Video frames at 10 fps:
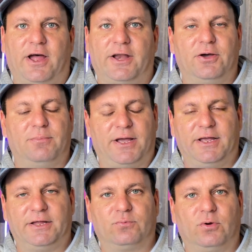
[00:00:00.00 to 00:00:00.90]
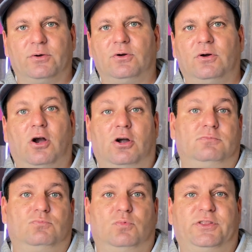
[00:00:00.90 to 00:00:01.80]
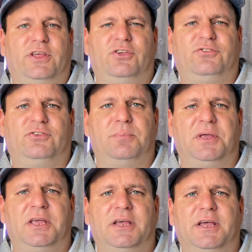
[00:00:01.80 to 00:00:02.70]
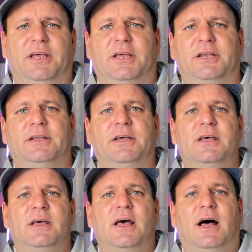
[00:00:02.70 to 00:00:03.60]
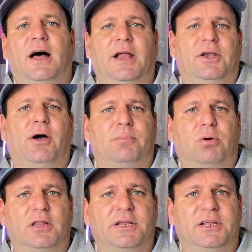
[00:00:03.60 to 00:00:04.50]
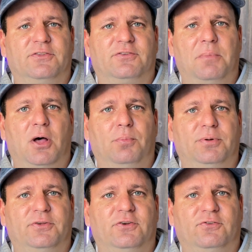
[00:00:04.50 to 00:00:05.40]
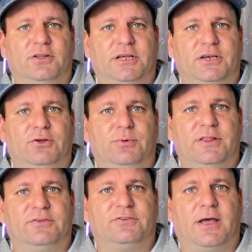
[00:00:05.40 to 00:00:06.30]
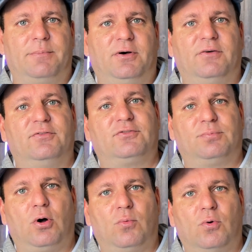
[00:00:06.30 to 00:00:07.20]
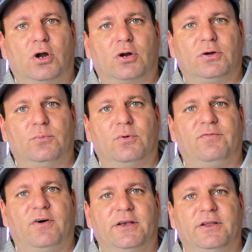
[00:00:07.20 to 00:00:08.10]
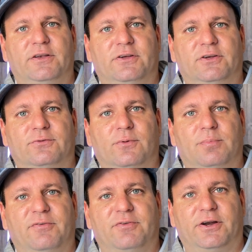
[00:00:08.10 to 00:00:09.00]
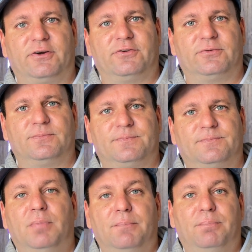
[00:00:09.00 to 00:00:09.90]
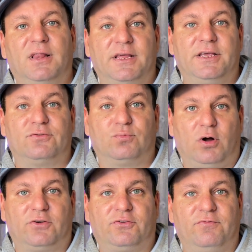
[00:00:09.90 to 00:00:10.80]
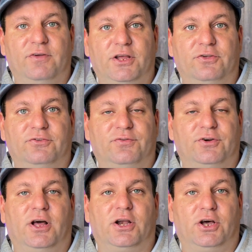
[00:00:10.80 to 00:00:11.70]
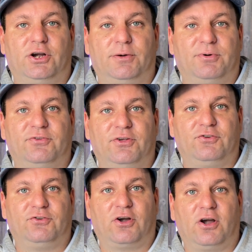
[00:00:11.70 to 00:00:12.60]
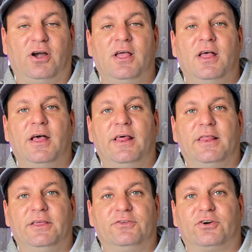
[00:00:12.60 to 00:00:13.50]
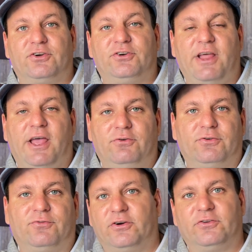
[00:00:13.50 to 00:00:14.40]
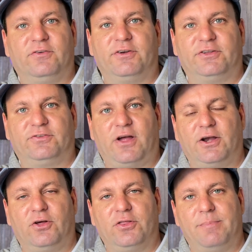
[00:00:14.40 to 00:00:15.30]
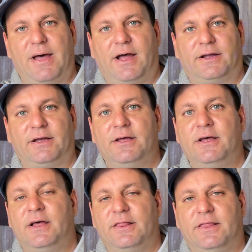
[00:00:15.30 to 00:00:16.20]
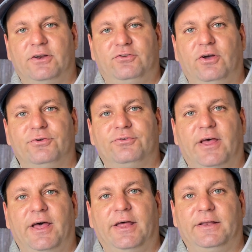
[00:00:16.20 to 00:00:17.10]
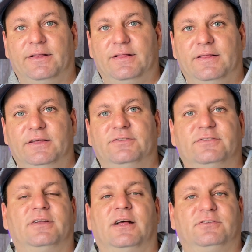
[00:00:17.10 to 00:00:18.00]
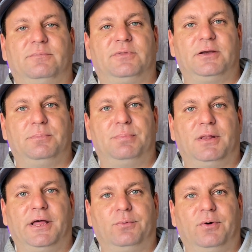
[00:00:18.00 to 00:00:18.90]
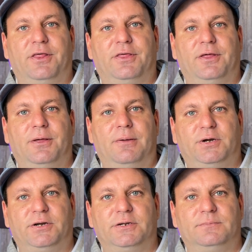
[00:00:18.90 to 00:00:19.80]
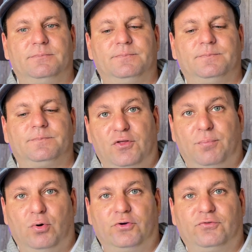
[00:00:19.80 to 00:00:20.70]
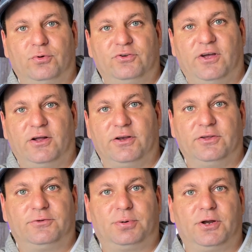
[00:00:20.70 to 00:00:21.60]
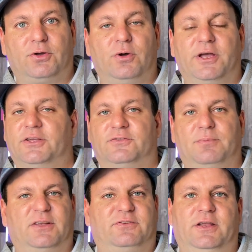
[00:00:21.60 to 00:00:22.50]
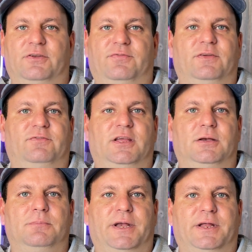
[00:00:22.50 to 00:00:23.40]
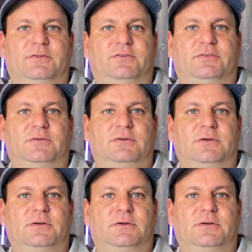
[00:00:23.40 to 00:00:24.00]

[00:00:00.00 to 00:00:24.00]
I know my hands aren't what they used to be, and I know I probably need some help potentially doing this type of small work with fine details with my fingers. But please watch some videos if you're not 100% sure. These are dangerous. There's even a sign on the back that shows that this is not something to be played with, period. The board switch out is pretty quick. It's about 10 to 15 minutes.